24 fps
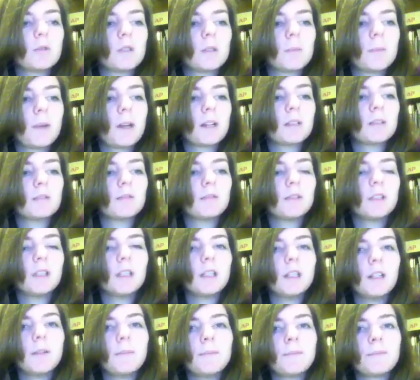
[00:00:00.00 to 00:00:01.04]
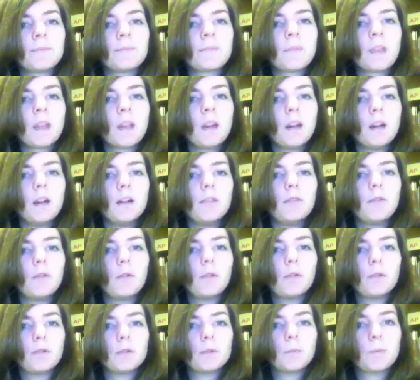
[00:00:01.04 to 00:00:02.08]
respectively
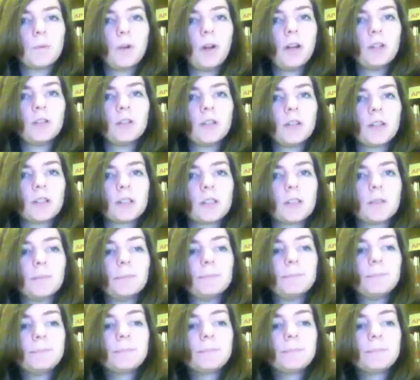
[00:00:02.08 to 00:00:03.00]
for those projects.